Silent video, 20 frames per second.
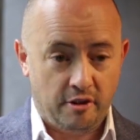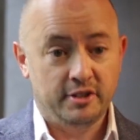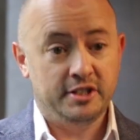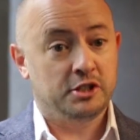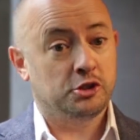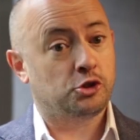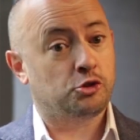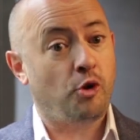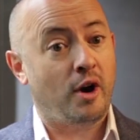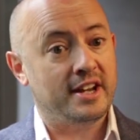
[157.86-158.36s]

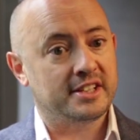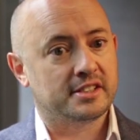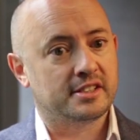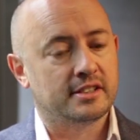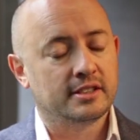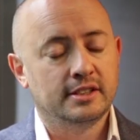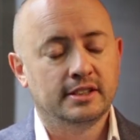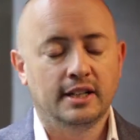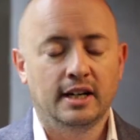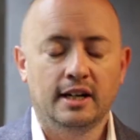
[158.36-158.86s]
very
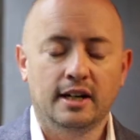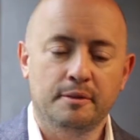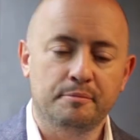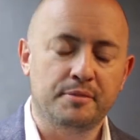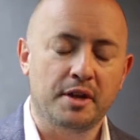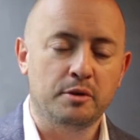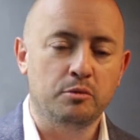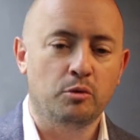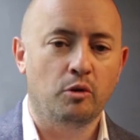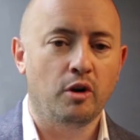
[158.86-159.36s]
distressed.
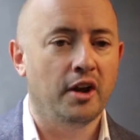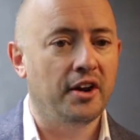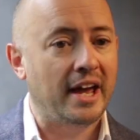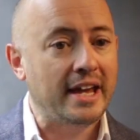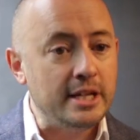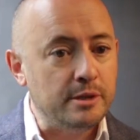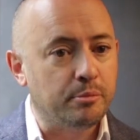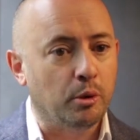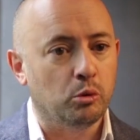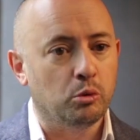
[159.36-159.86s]
They were
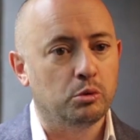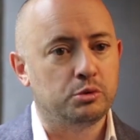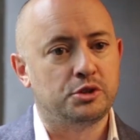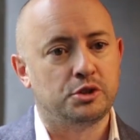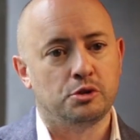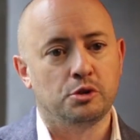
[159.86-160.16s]
unable